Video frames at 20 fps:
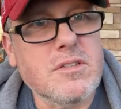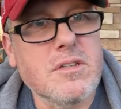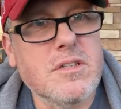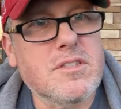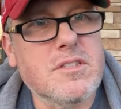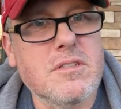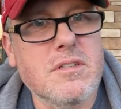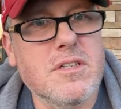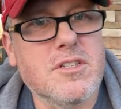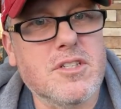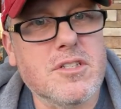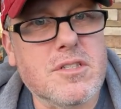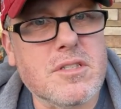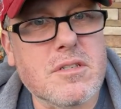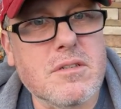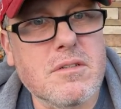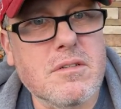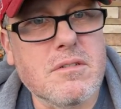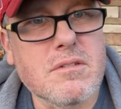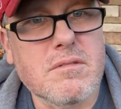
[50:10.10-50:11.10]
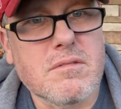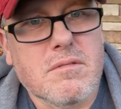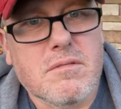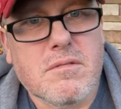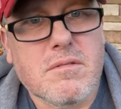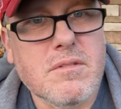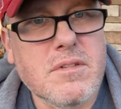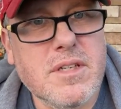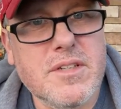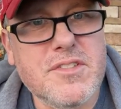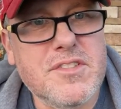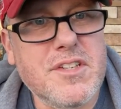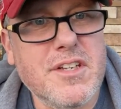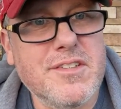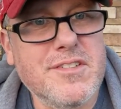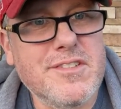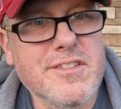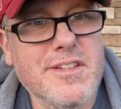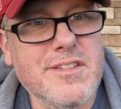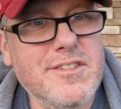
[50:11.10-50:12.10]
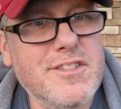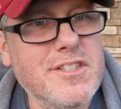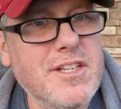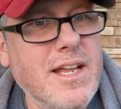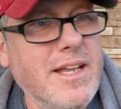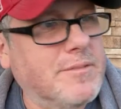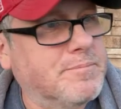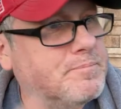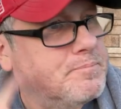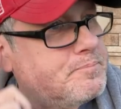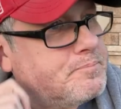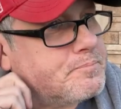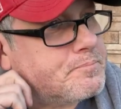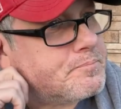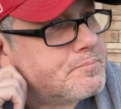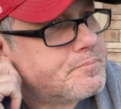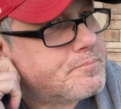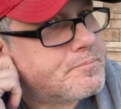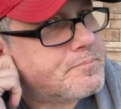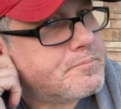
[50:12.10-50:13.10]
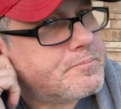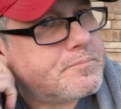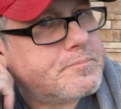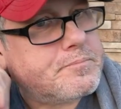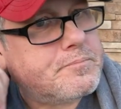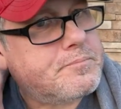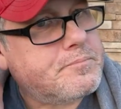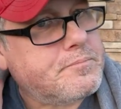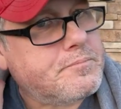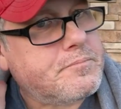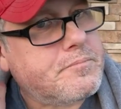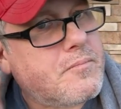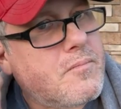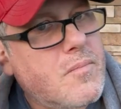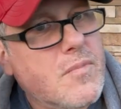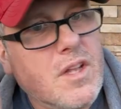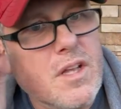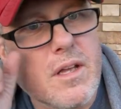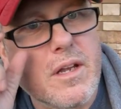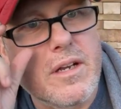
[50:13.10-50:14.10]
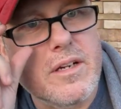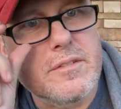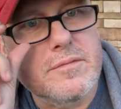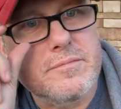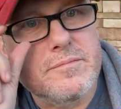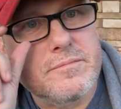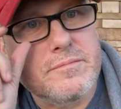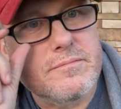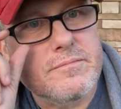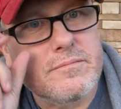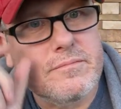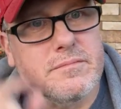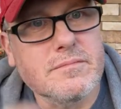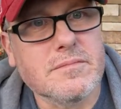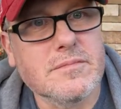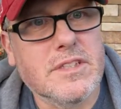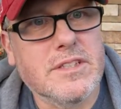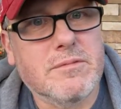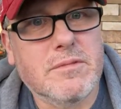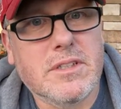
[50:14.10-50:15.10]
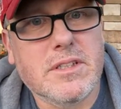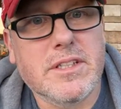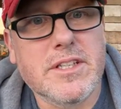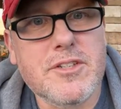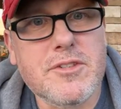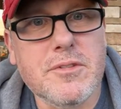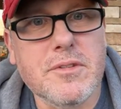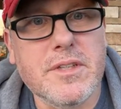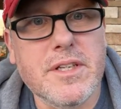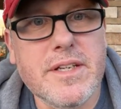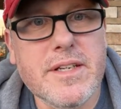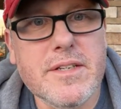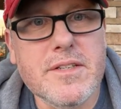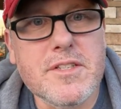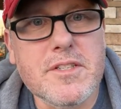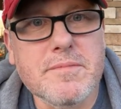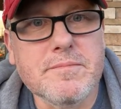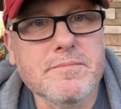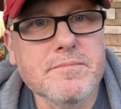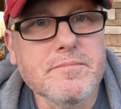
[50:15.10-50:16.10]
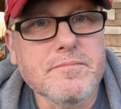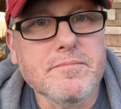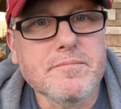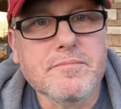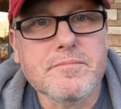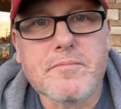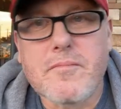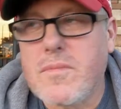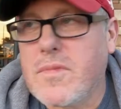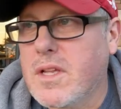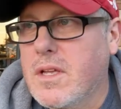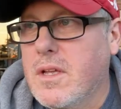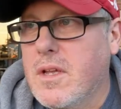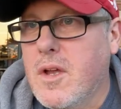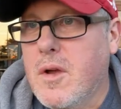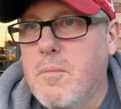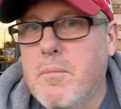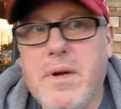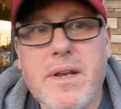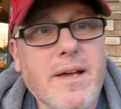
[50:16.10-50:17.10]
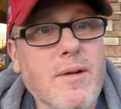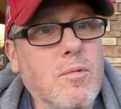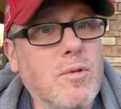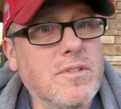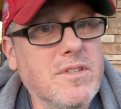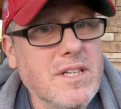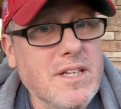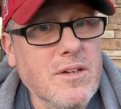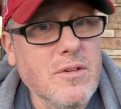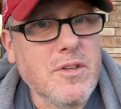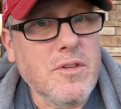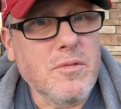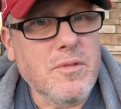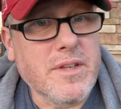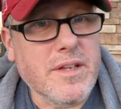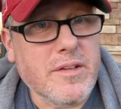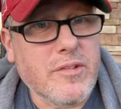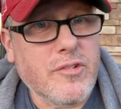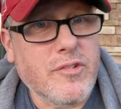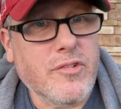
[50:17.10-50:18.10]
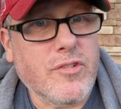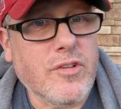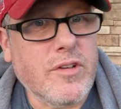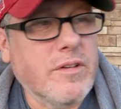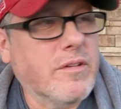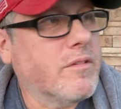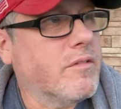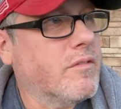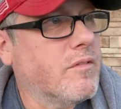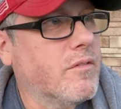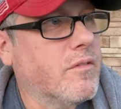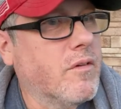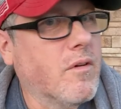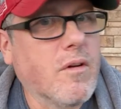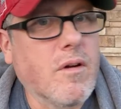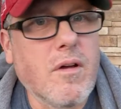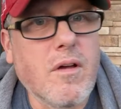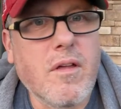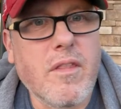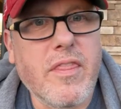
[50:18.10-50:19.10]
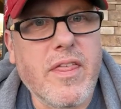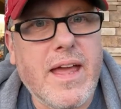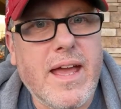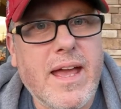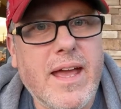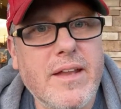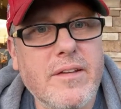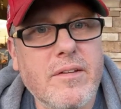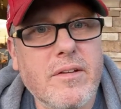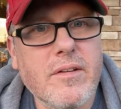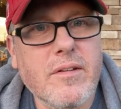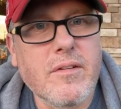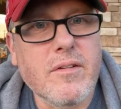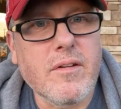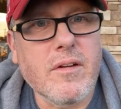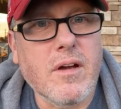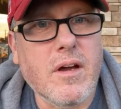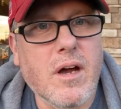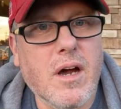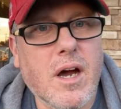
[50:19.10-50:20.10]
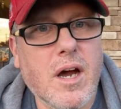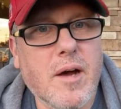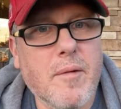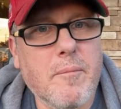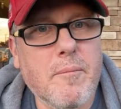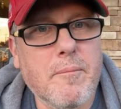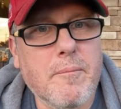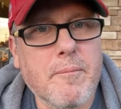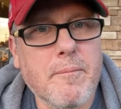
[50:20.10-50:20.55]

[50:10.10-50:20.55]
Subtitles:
It's just insane. You know, it really truly is. But I will tell you this, that I